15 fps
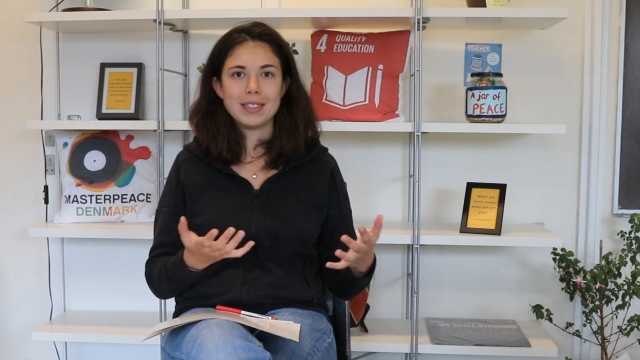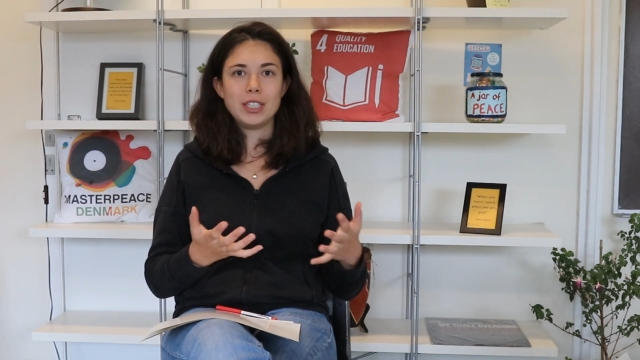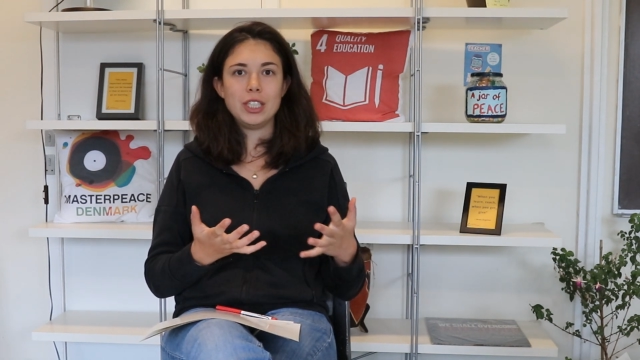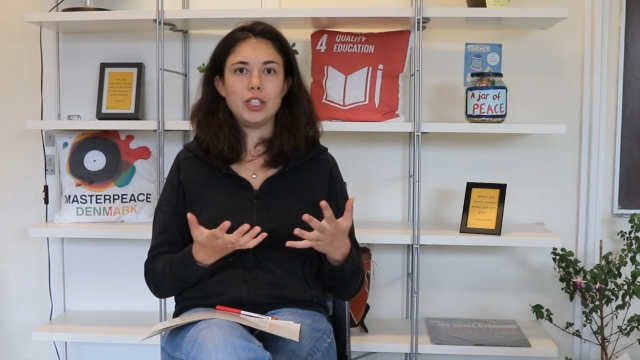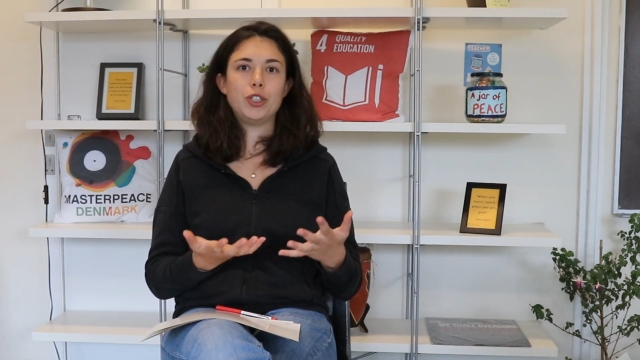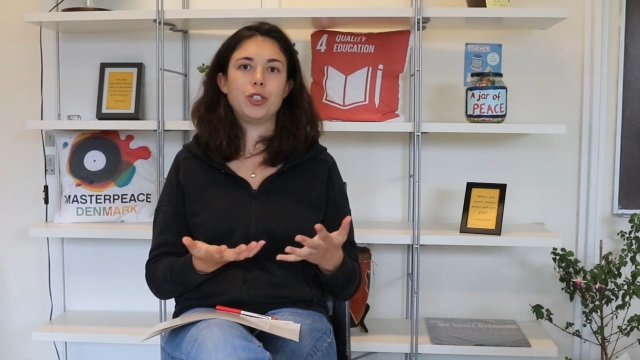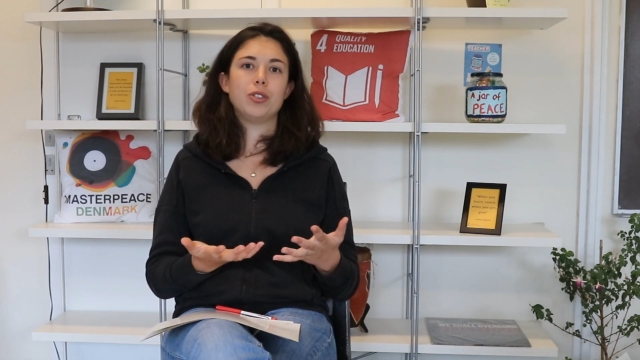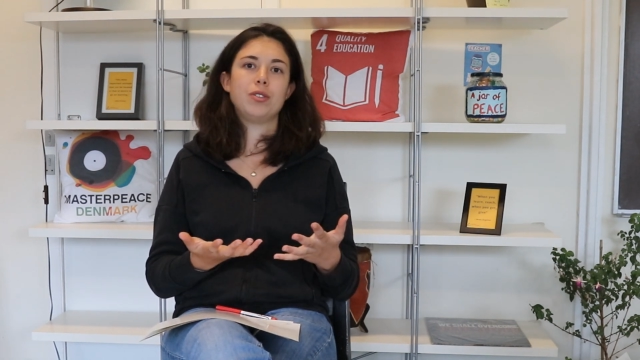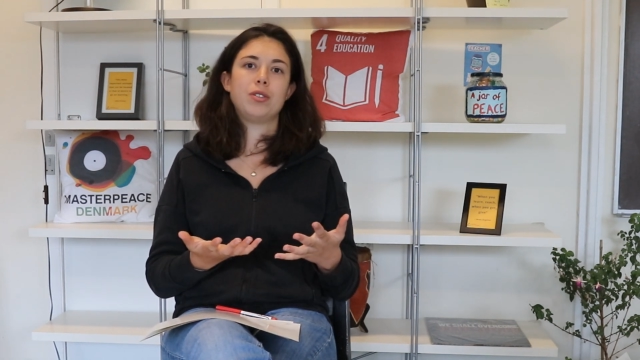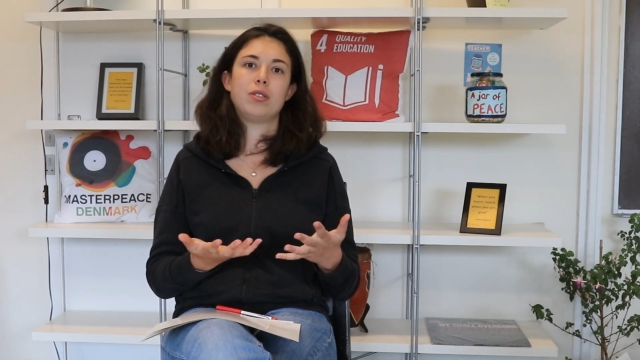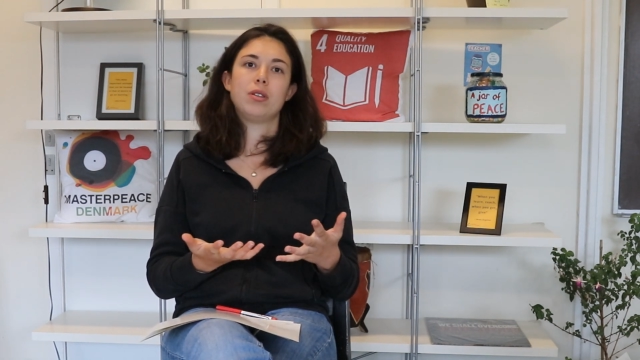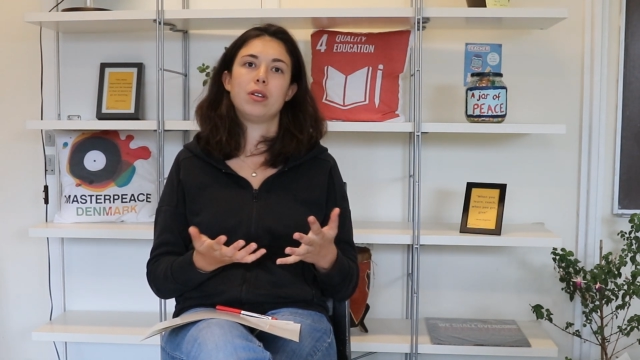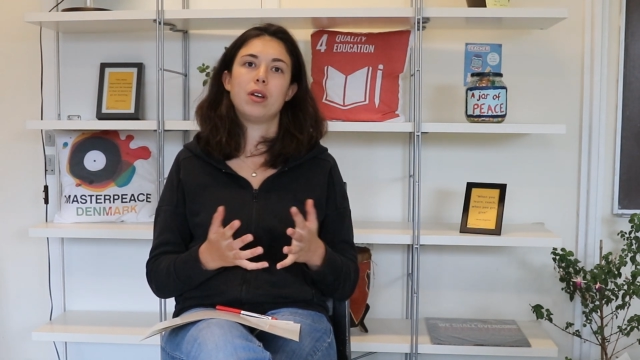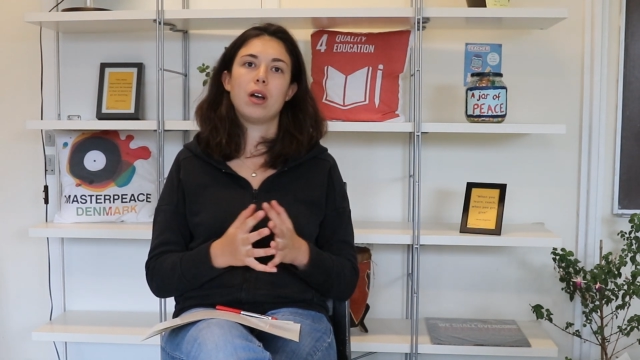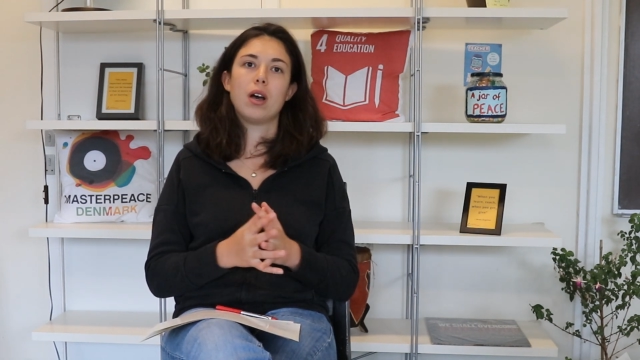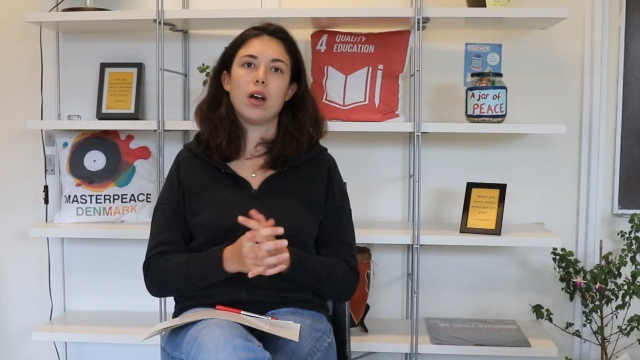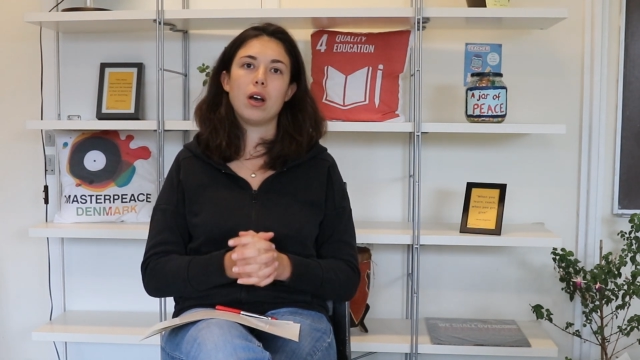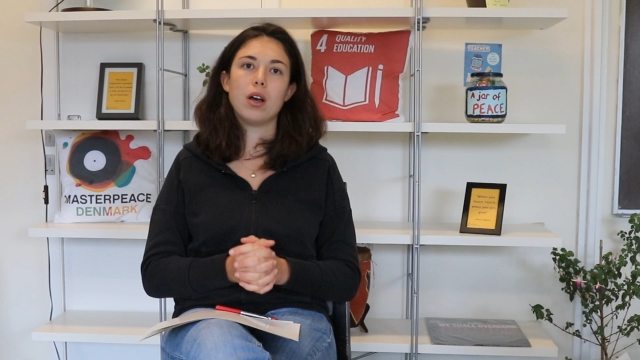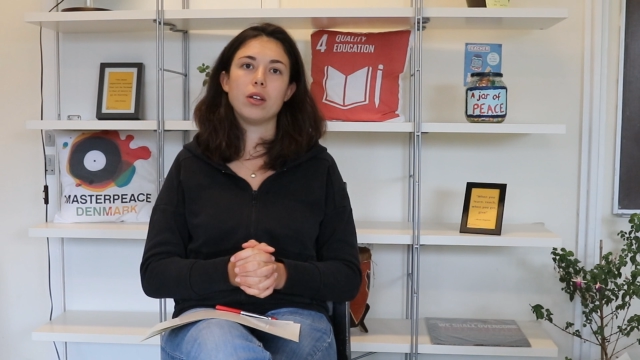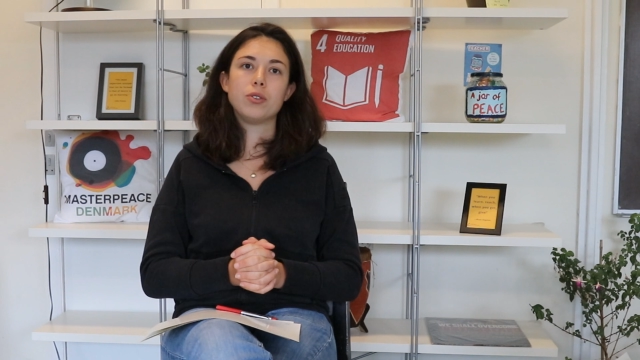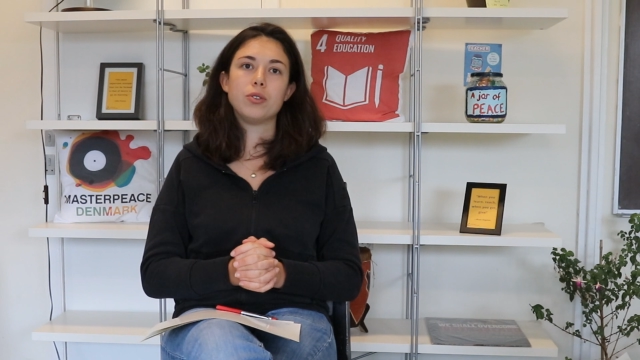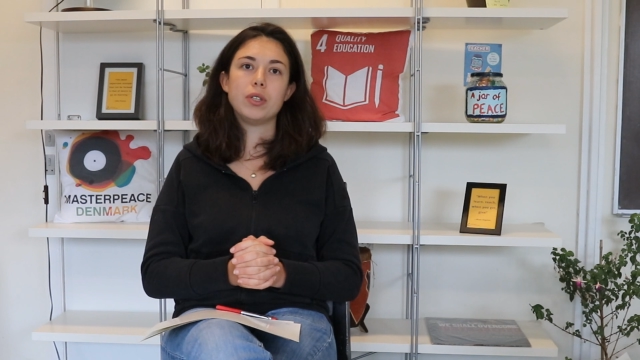teachers
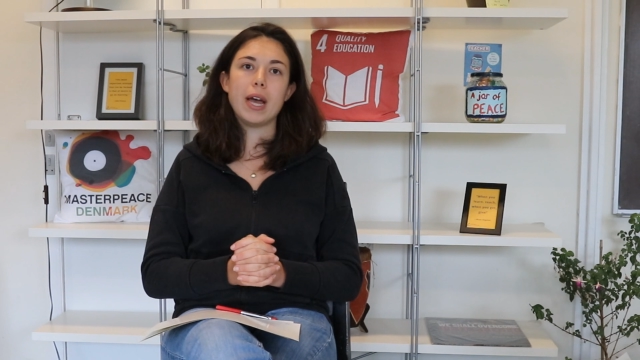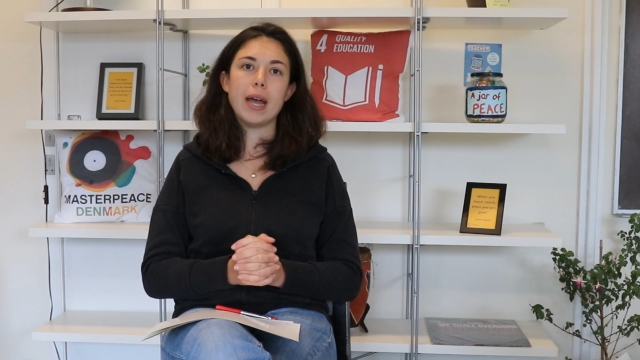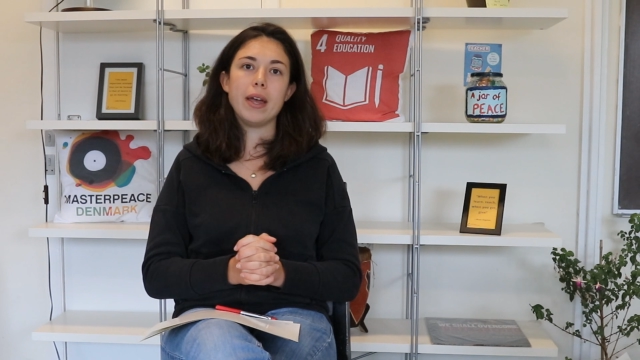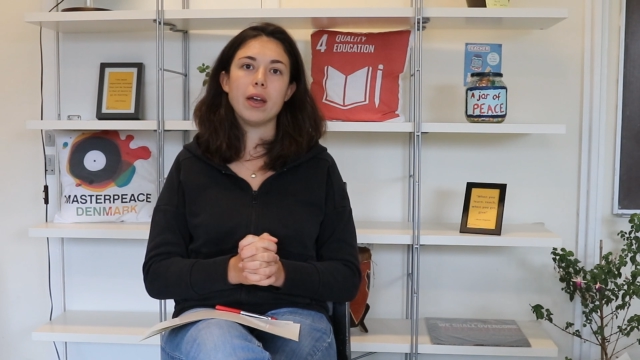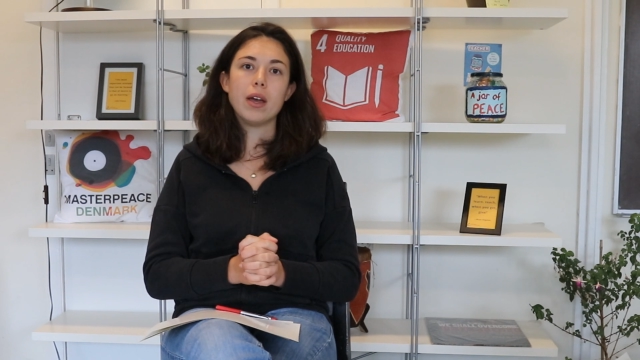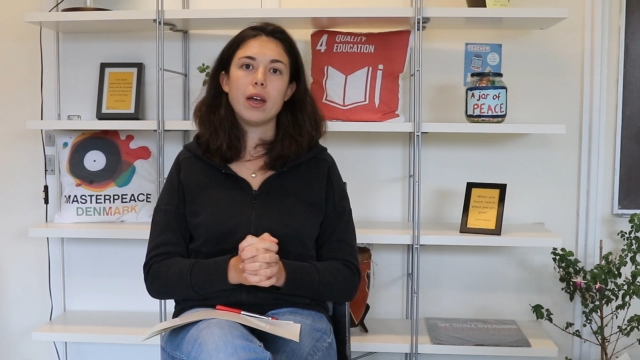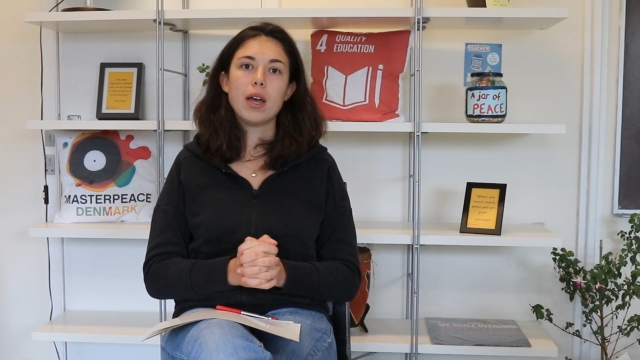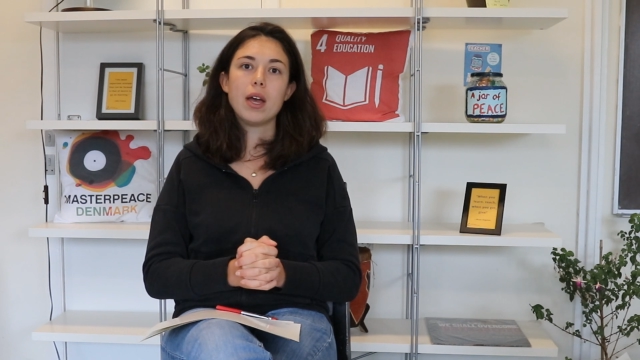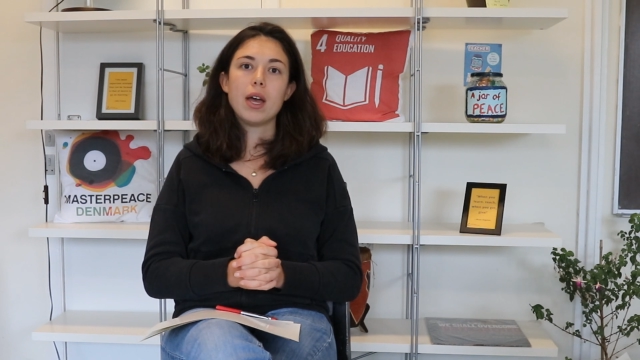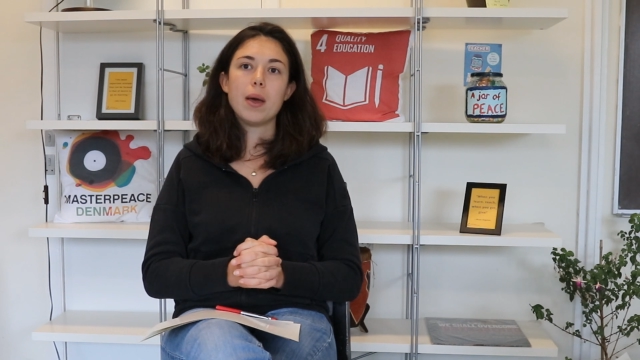today.